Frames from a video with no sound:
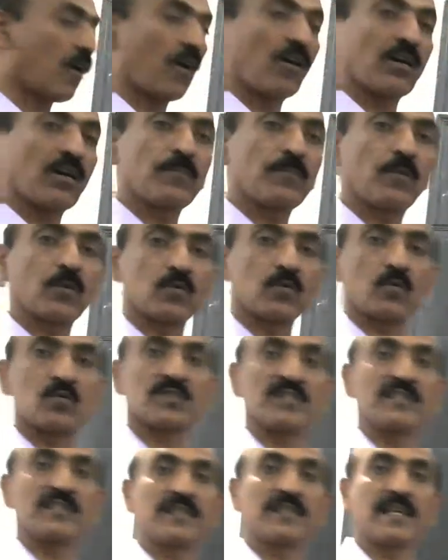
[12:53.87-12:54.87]
for
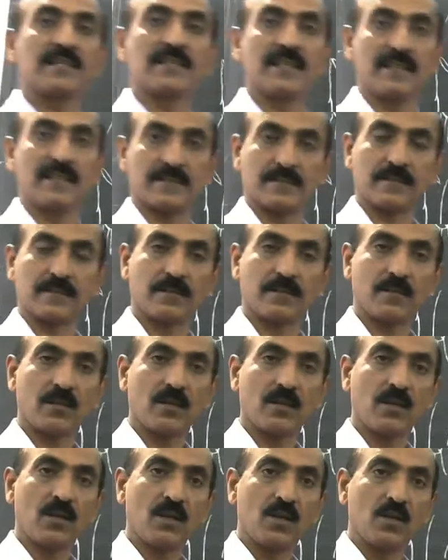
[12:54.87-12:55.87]
photosynthesis.
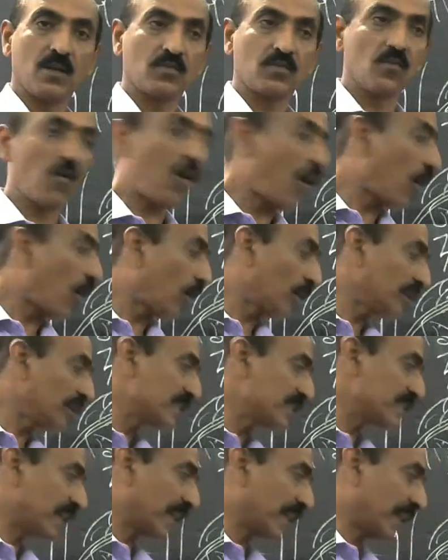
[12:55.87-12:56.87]
Though all
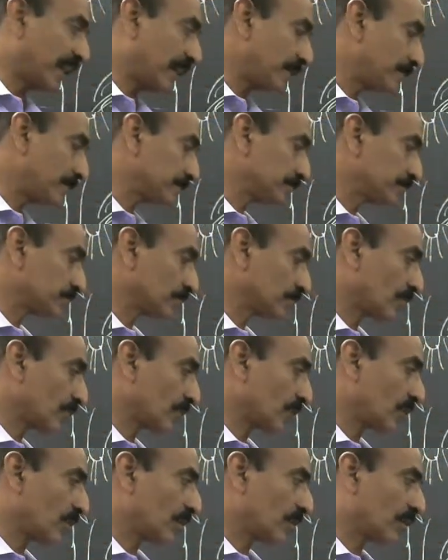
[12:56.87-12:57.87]
these rays
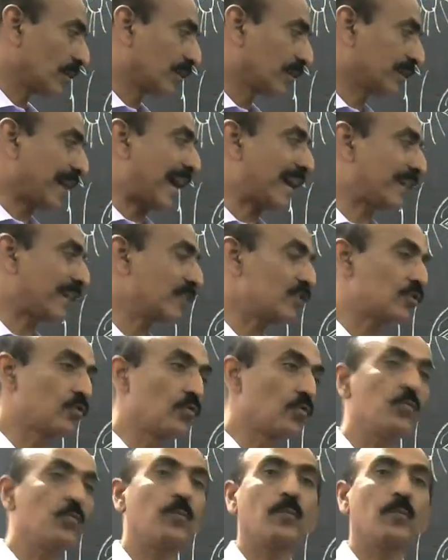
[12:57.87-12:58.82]
can